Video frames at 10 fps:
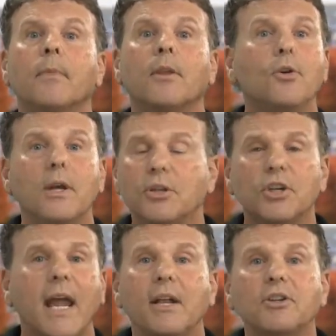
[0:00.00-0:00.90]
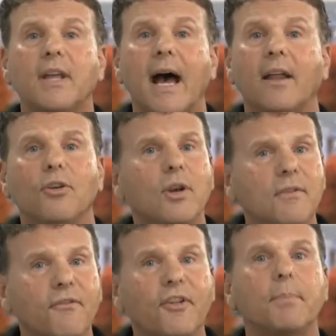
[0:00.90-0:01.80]
you can change that. You
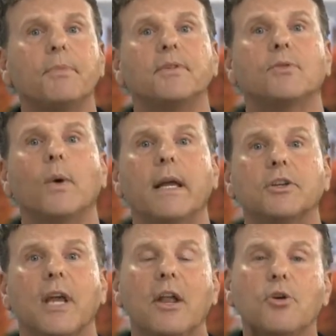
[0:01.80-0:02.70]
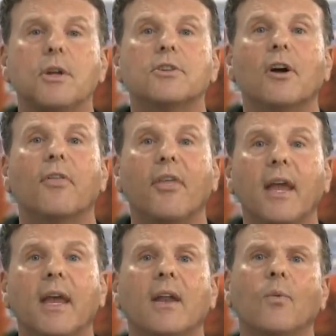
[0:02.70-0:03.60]
can flip the switch and you can start
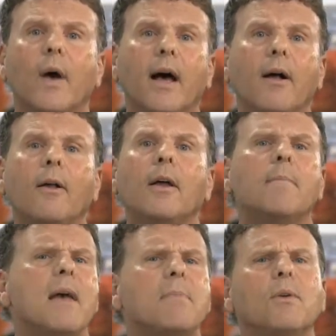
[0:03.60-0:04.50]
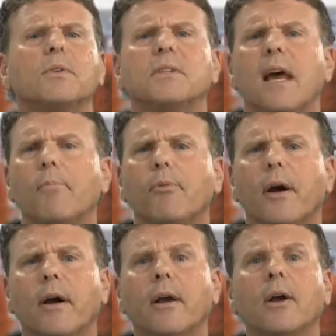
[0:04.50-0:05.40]
thinking, well, maybe it was
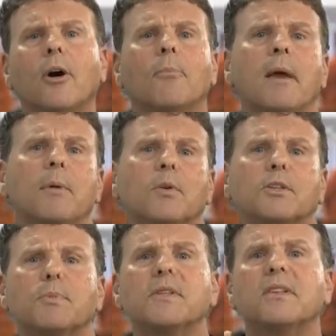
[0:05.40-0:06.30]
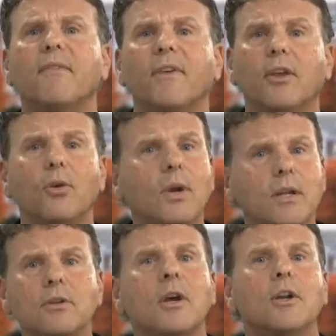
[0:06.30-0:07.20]
temporary or maybe it was specific. You
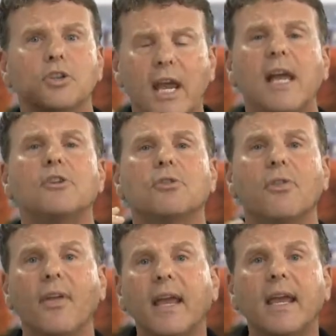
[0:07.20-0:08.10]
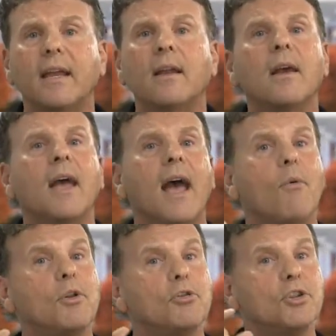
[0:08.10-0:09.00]
can change your thinking.
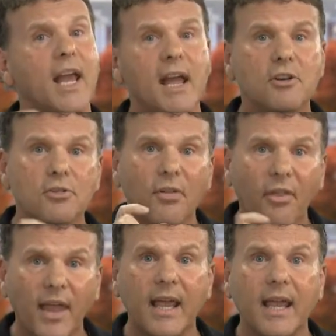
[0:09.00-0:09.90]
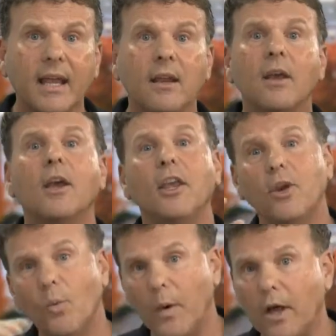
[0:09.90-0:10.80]
And when you change your thinking,
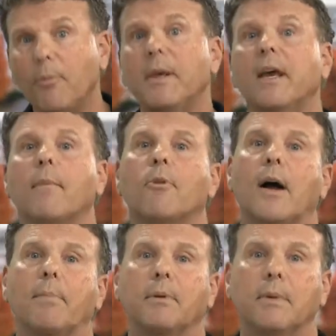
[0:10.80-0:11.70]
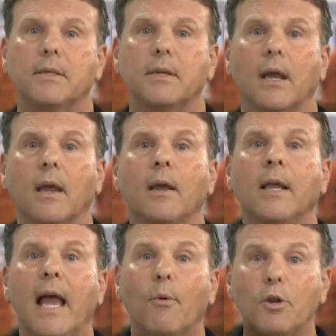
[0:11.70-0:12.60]
you will become more optimistic.
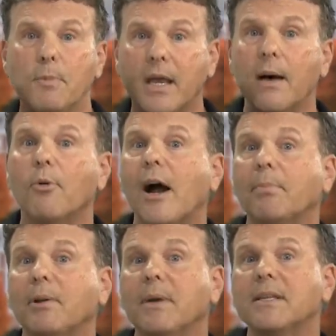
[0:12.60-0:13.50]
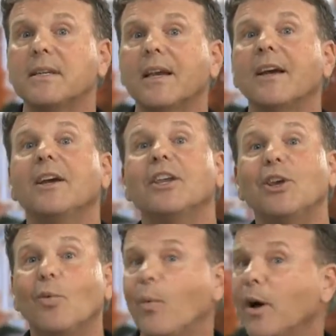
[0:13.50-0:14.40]
And when you become more optimistic,
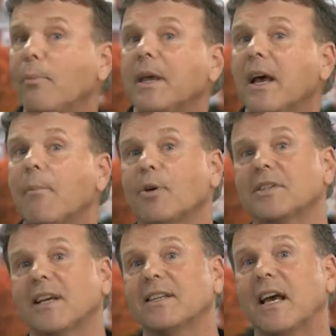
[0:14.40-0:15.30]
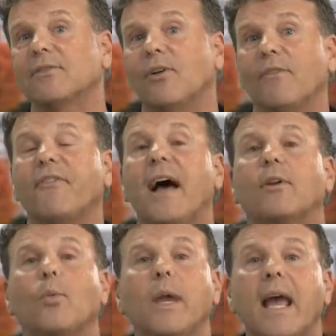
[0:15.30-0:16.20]
you will become more successful. In
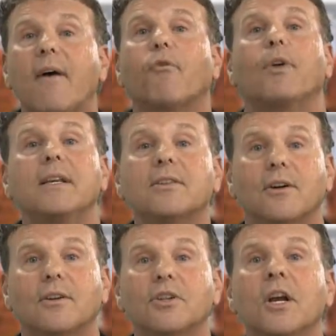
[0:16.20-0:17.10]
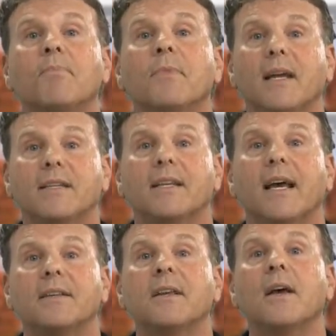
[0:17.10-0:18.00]
fact, we have research that
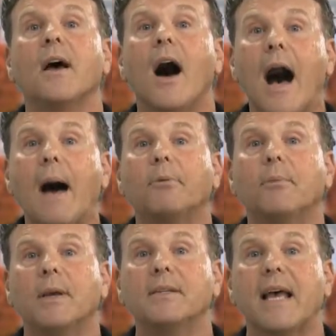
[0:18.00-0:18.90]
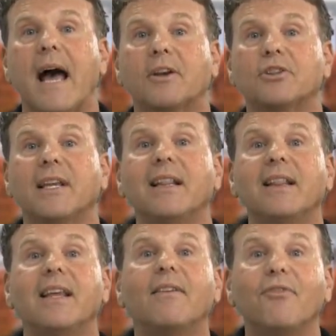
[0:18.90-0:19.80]
says optimists actually
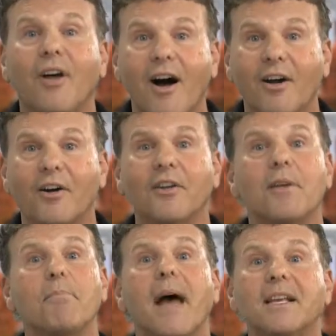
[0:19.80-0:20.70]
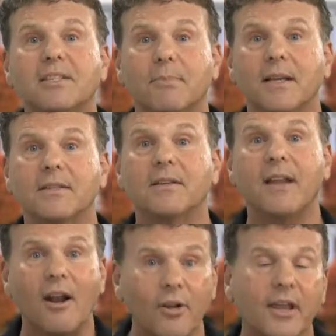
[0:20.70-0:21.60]
live longer than pessimists.
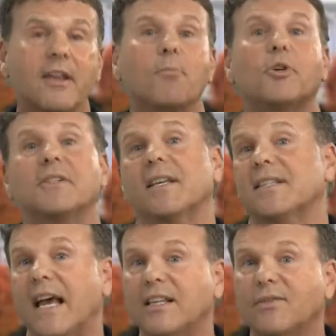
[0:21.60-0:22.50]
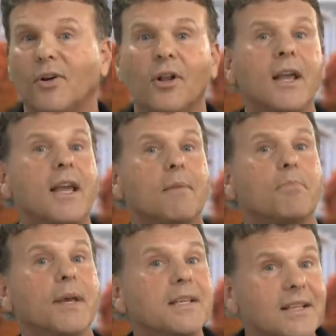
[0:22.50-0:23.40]
Not only are they more successful in
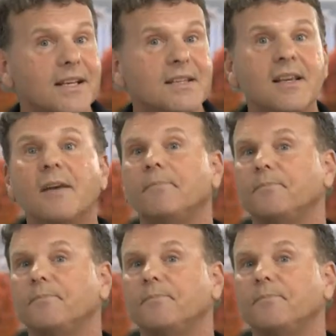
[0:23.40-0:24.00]
business,